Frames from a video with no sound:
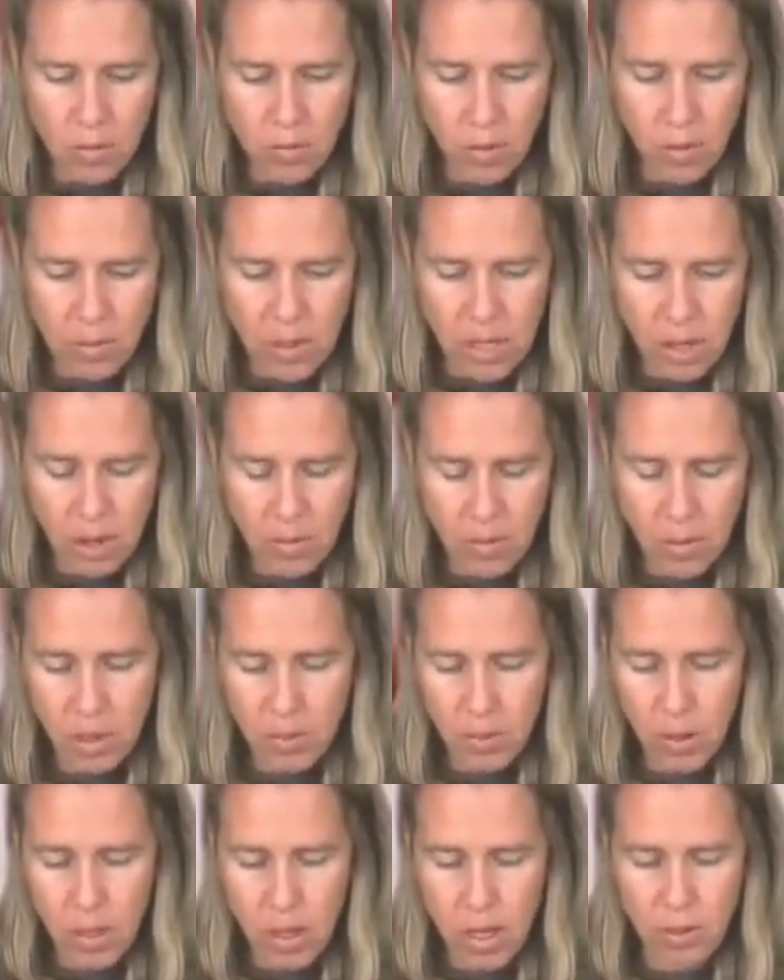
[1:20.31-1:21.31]
From here, I'm
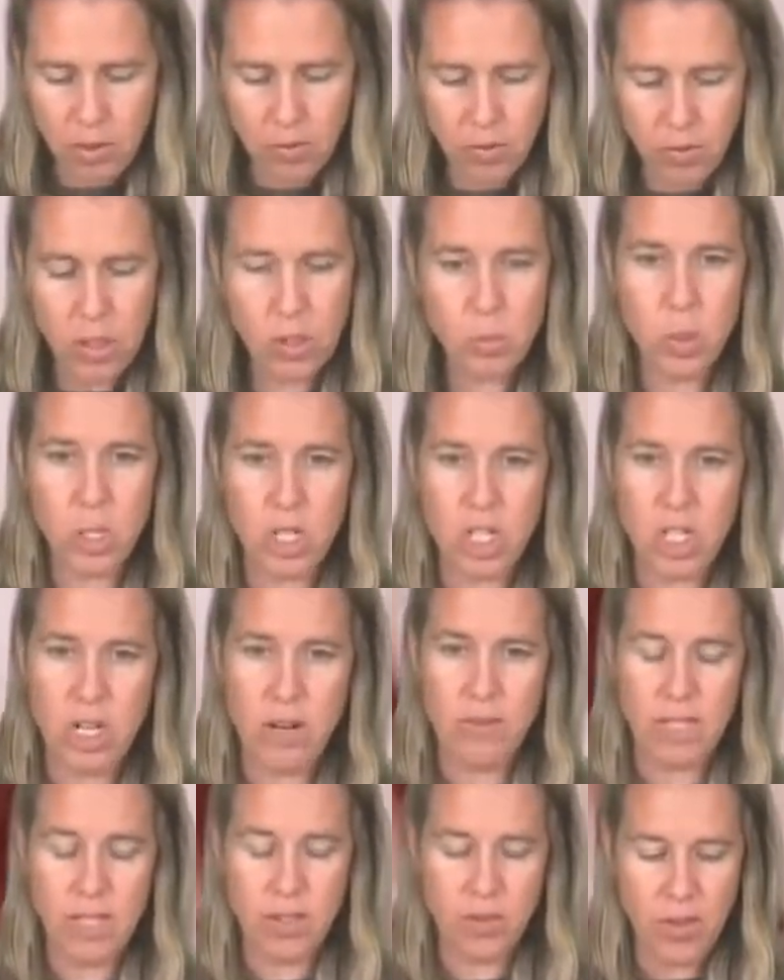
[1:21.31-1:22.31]
going to put on the first
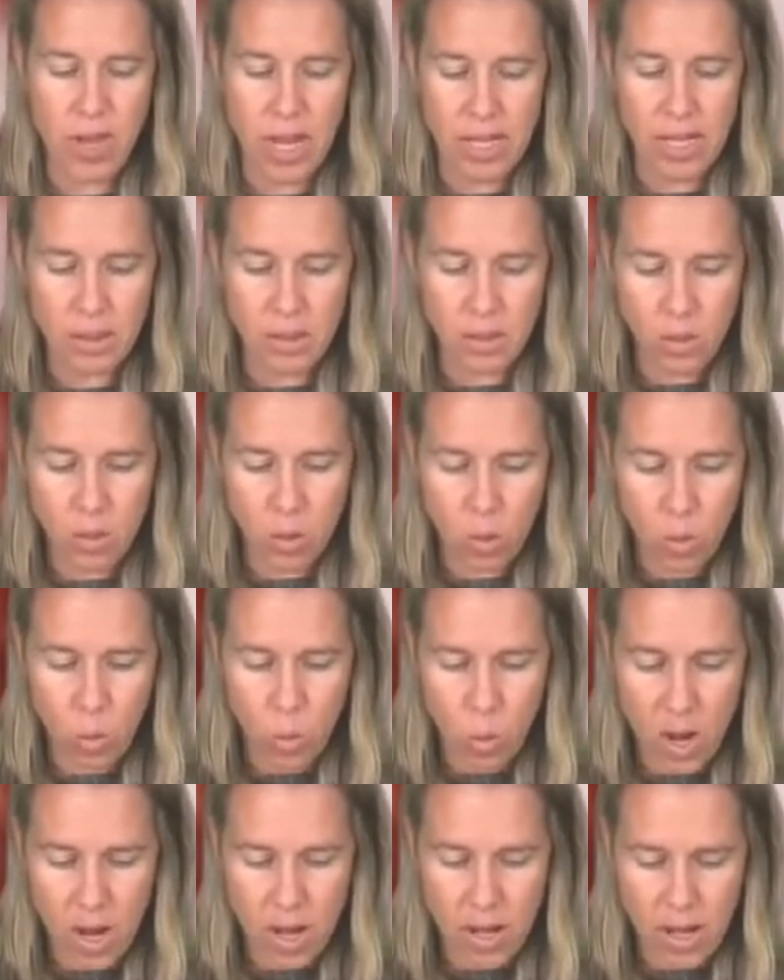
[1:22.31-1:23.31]
portion of his face.
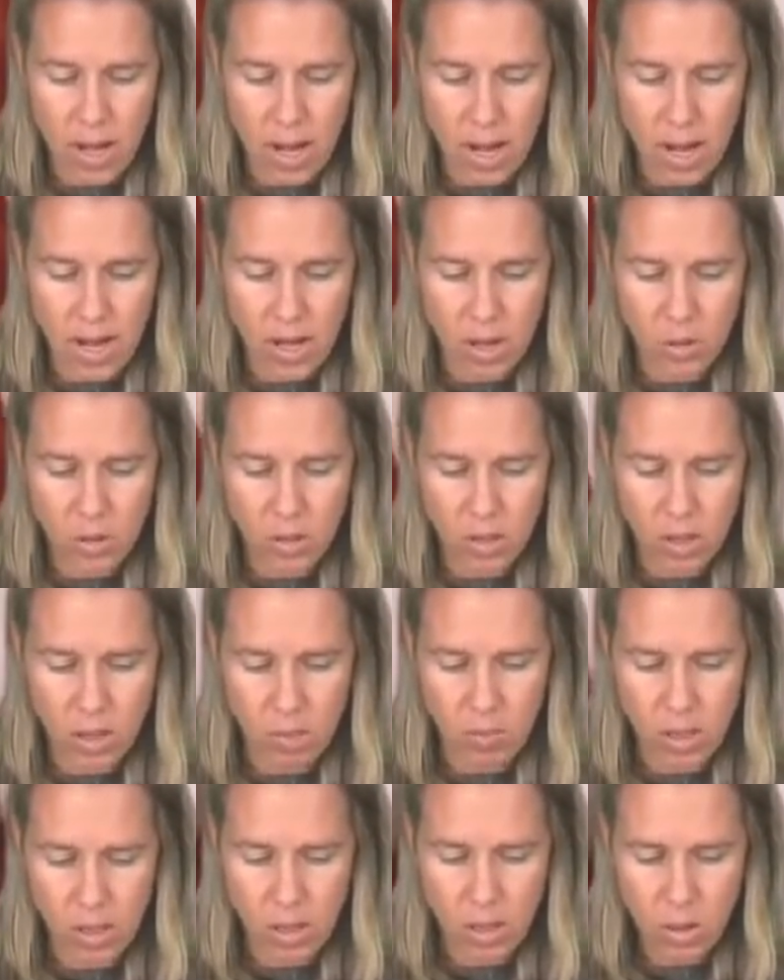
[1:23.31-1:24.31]
1 8
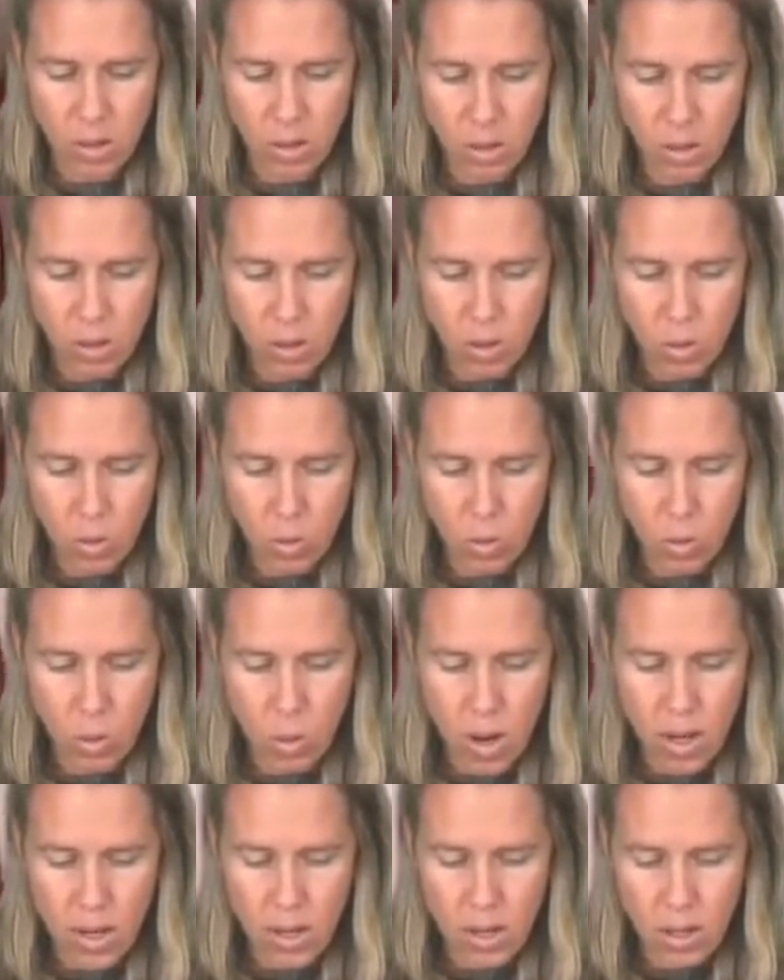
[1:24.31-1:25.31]
seed bead,
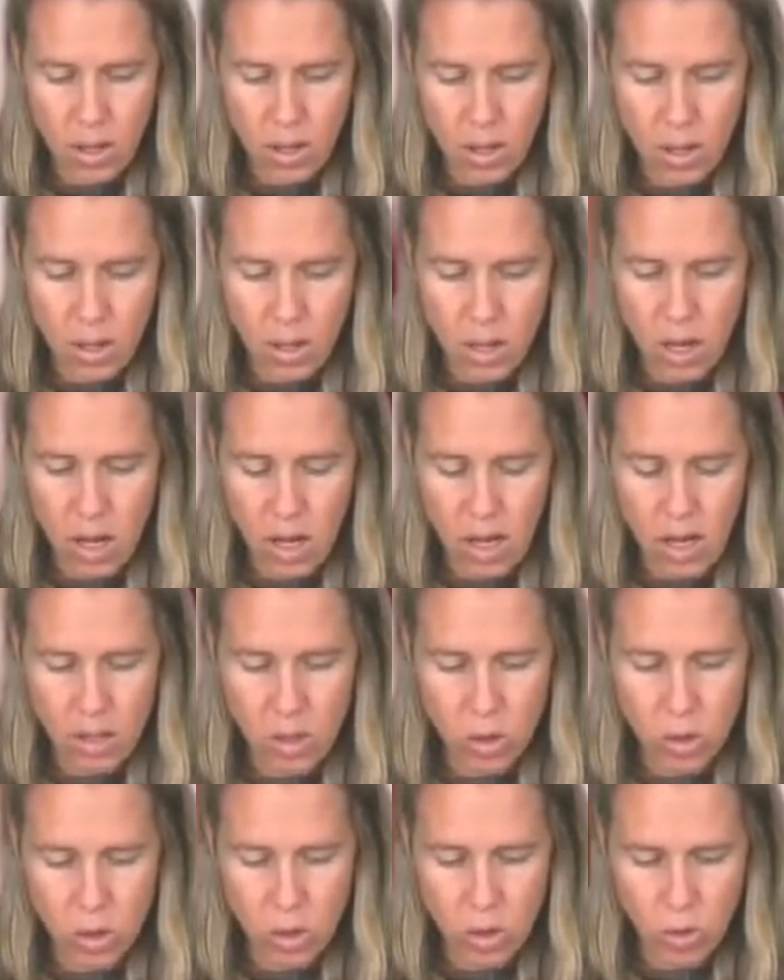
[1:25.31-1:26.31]
1
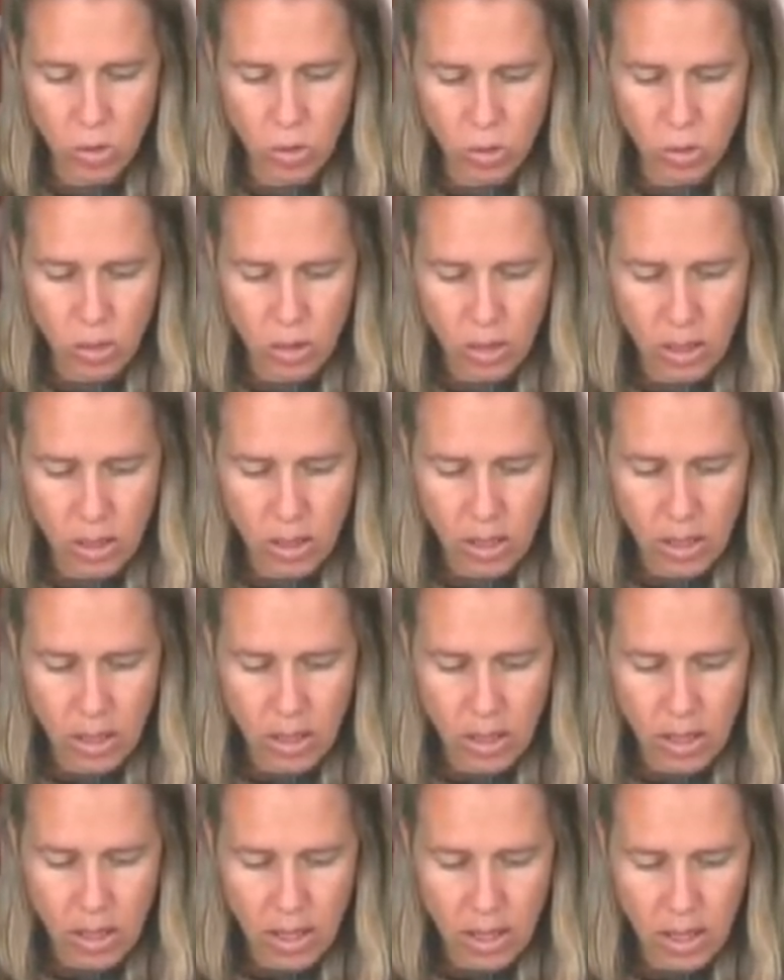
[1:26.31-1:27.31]
and 2
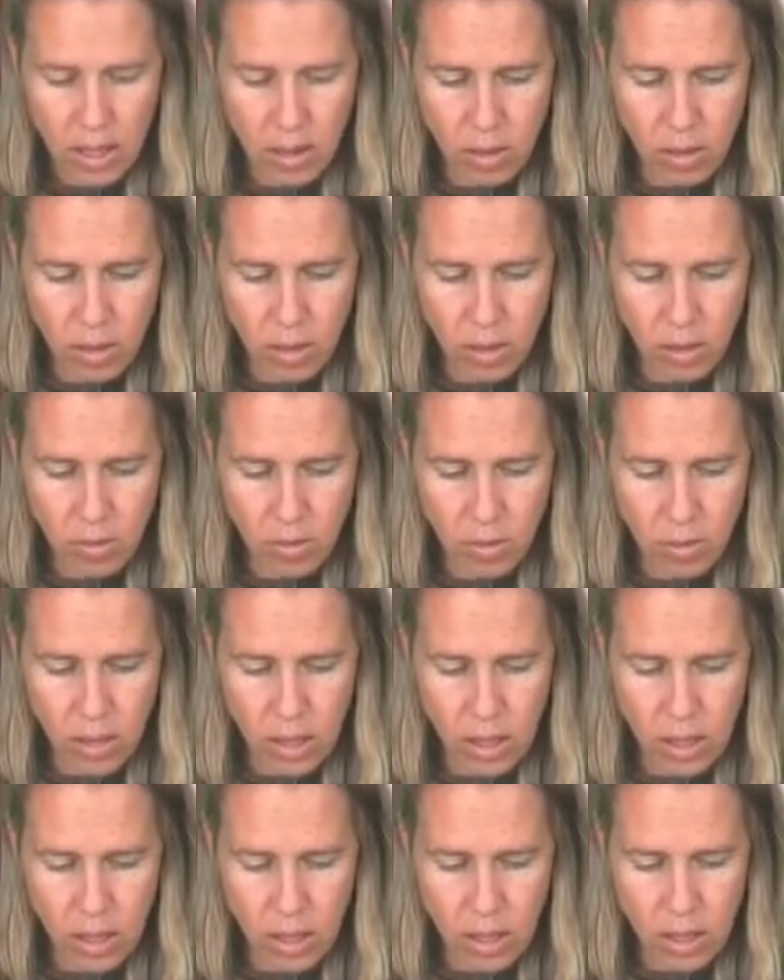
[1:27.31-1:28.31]
and
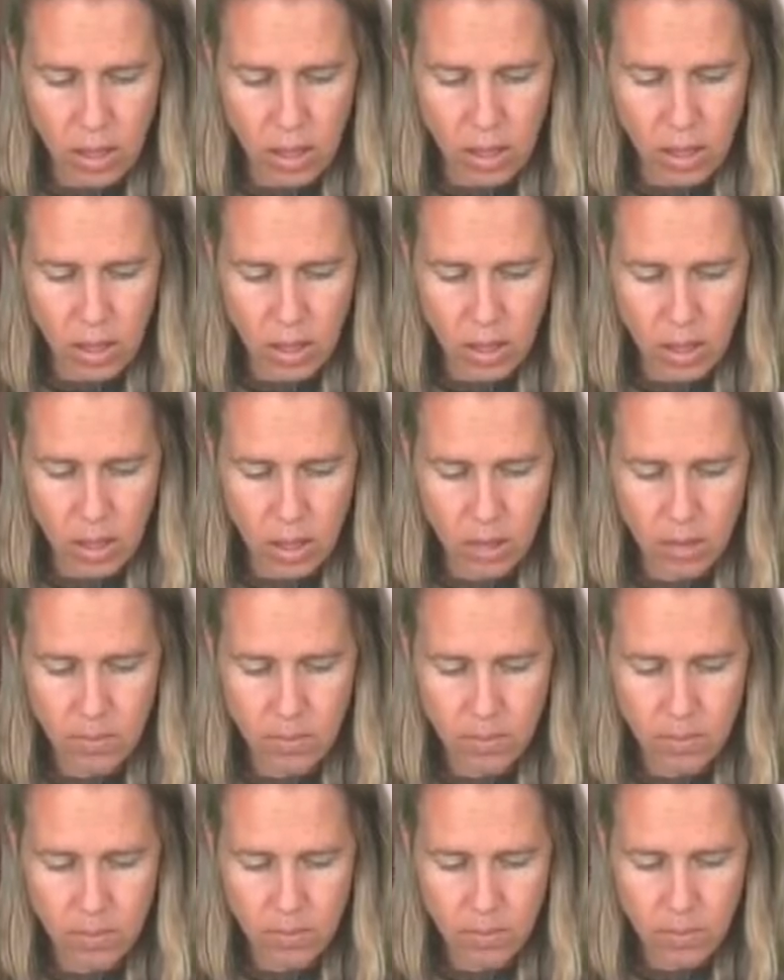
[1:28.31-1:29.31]
3
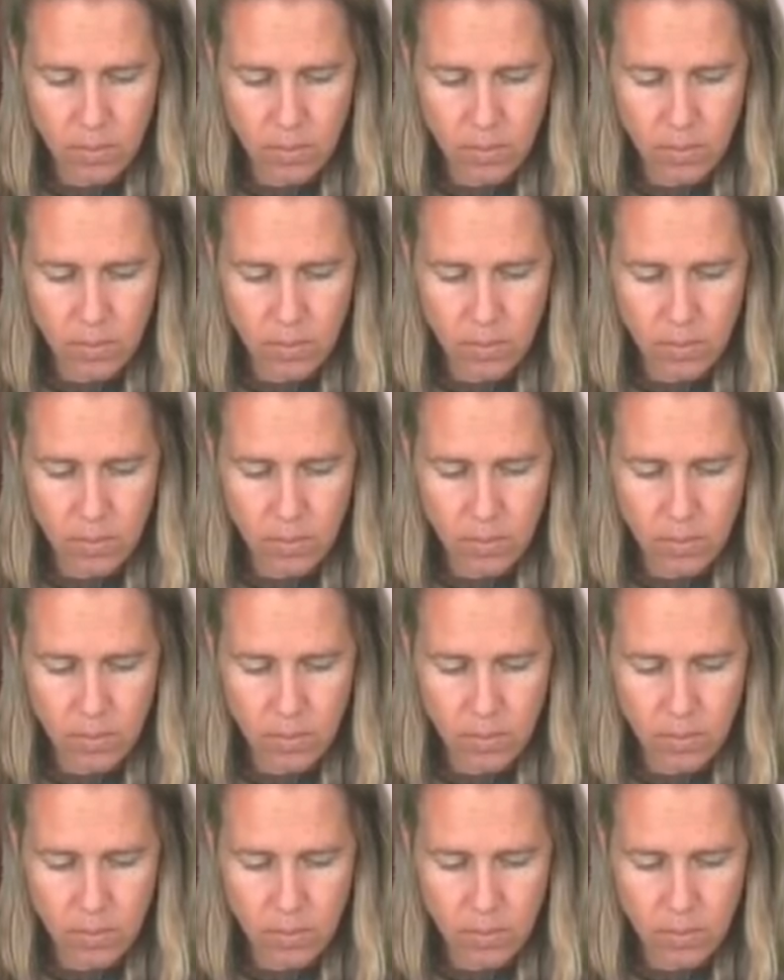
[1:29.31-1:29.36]
here